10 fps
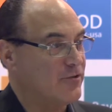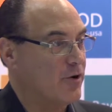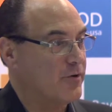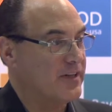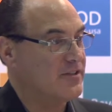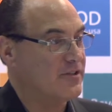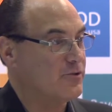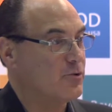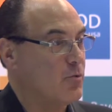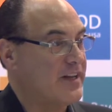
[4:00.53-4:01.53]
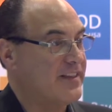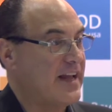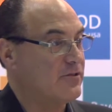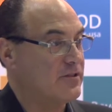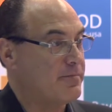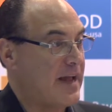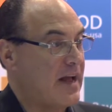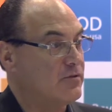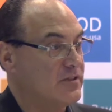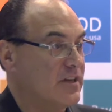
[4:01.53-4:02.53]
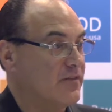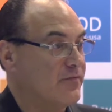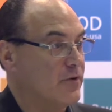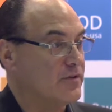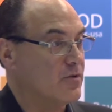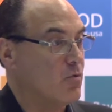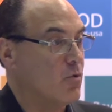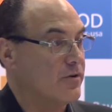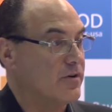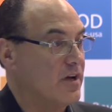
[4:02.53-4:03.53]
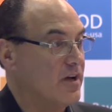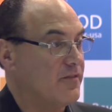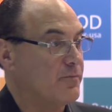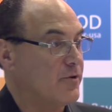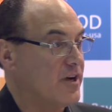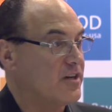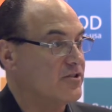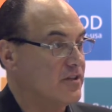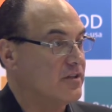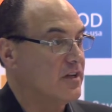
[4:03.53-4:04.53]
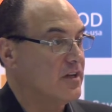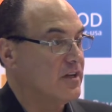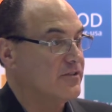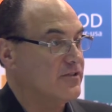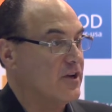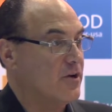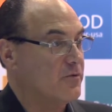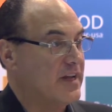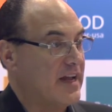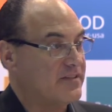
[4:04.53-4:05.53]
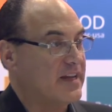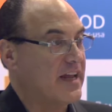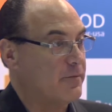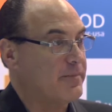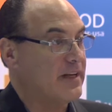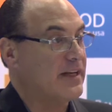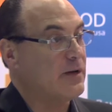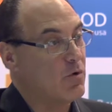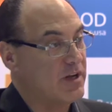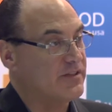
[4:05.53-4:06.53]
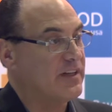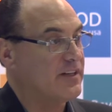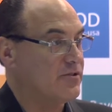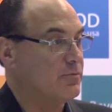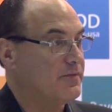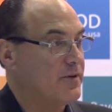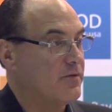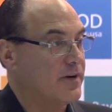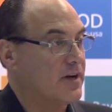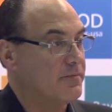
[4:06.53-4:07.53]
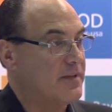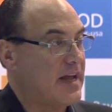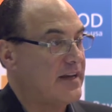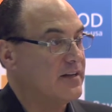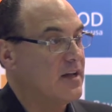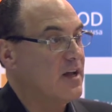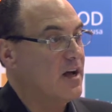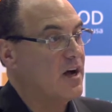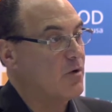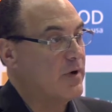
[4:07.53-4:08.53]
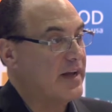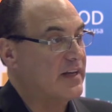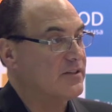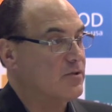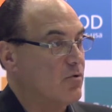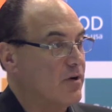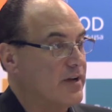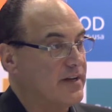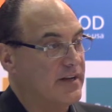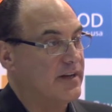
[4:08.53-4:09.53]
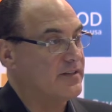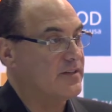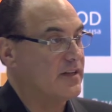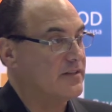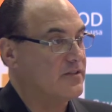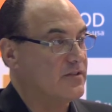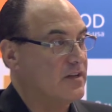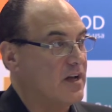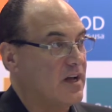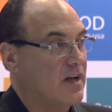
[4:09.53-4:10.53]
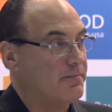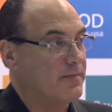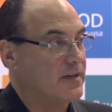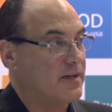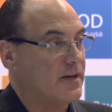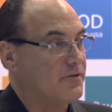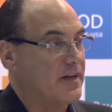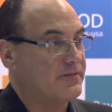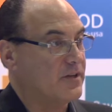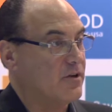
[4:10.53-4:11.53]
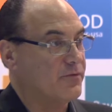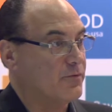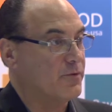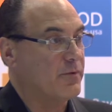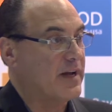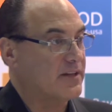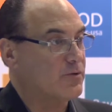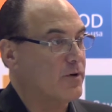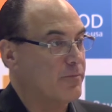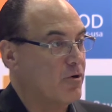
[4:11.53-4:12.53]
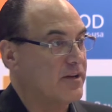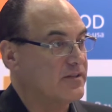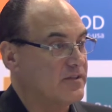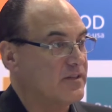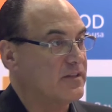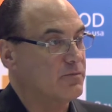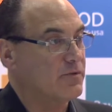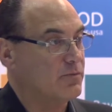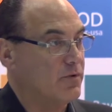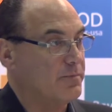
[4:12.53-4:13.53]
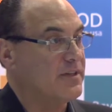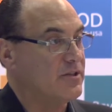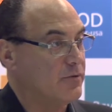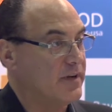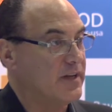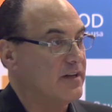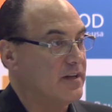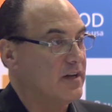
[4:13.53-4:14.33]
grow it into do 20,000 pounds in our first quarter of production. So yeah, scalability mm-hmm. was an issue. We've overcome that. Mm-hmm. Uh, regulatory, it's, it's uh, you know, you have to go through the regulatory processes, which we've been doing.